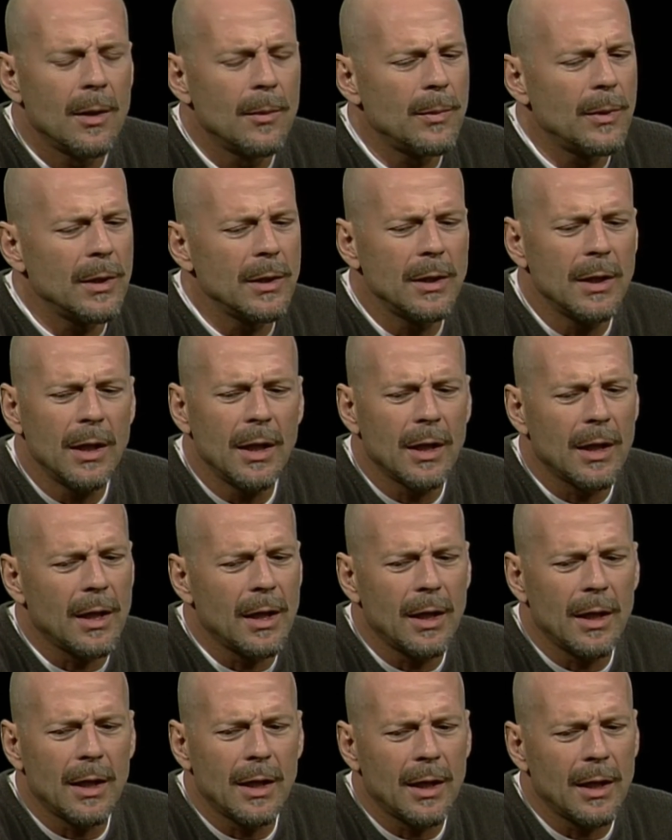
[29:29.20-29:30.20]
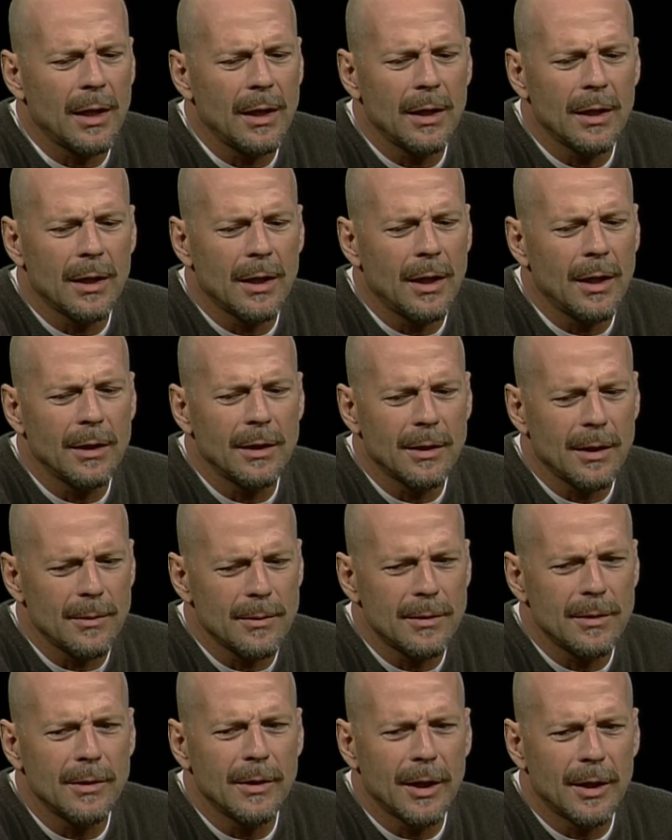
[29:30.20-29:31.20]
but yeah, I, I, I, I'm
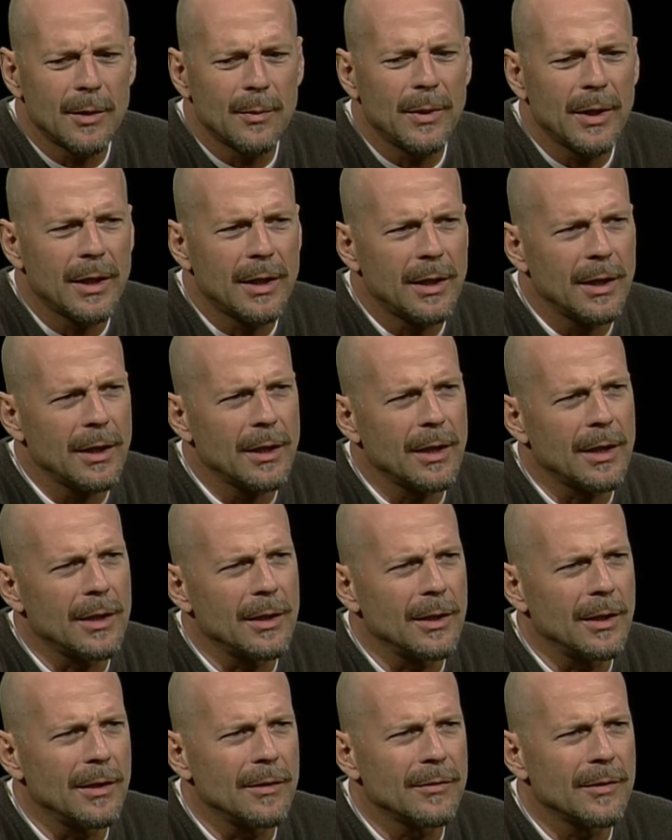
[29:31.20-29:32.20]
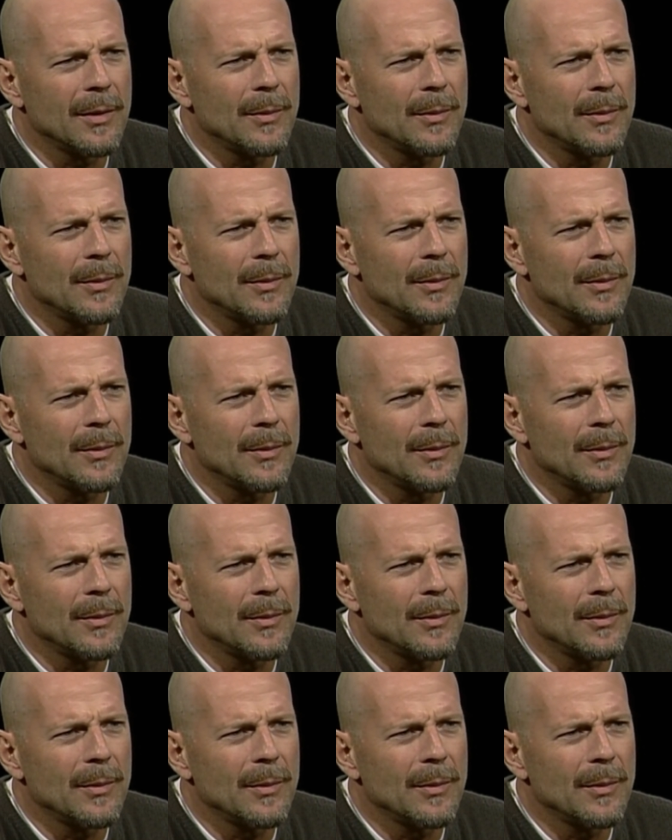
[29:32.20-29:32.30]
still getting a big kick out of life.